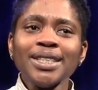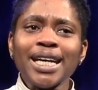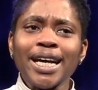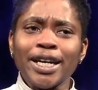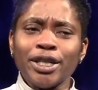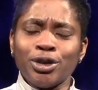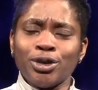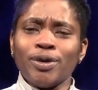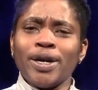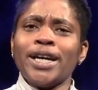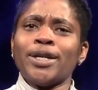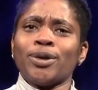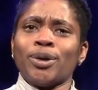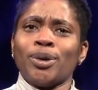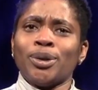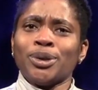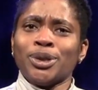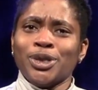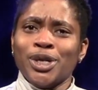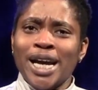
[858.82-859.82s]
I try to
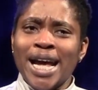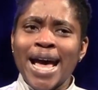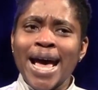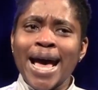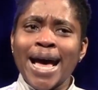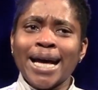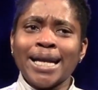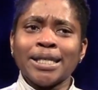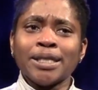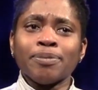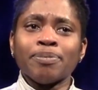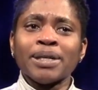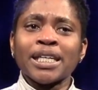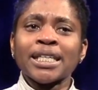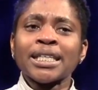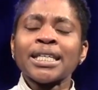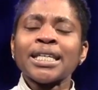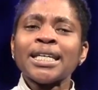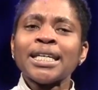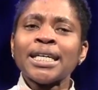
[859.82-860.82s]
hold her hand,
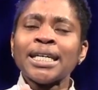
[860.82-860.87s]
but